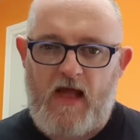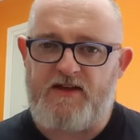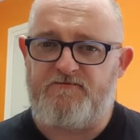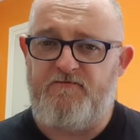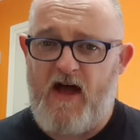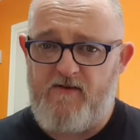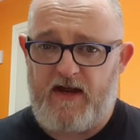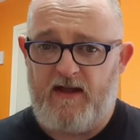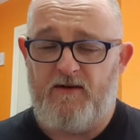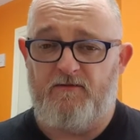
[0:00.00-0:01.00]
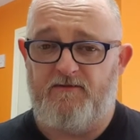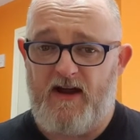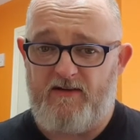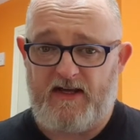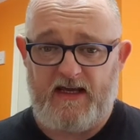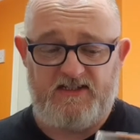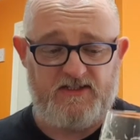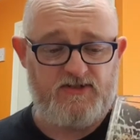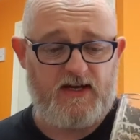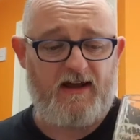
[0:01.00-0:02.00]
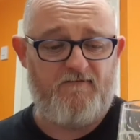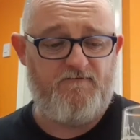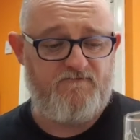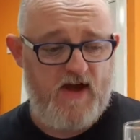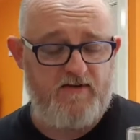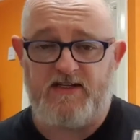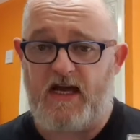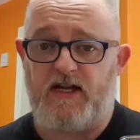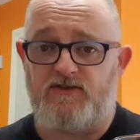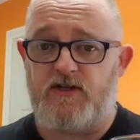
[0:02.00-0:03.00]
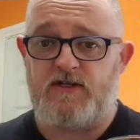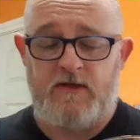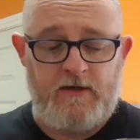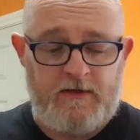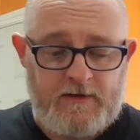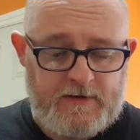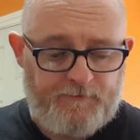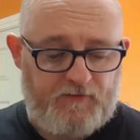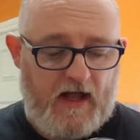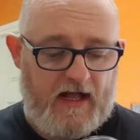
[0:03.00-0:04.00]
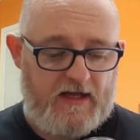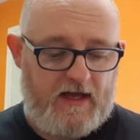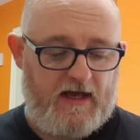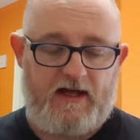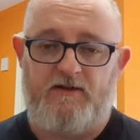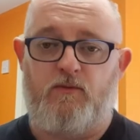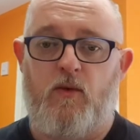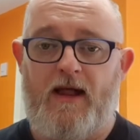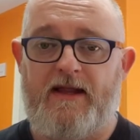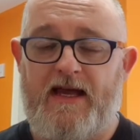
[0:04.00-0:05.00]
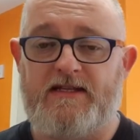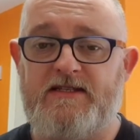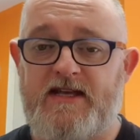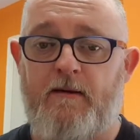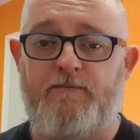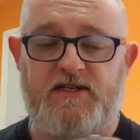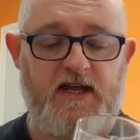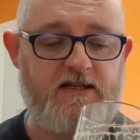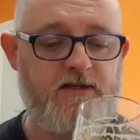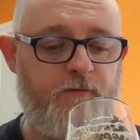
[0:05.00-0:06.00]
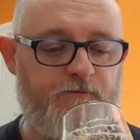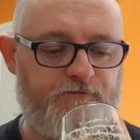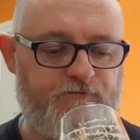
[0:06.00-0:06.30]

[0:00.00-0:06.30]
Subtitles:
It's very, very easy to drink and very dangerous at a well hidden 10%.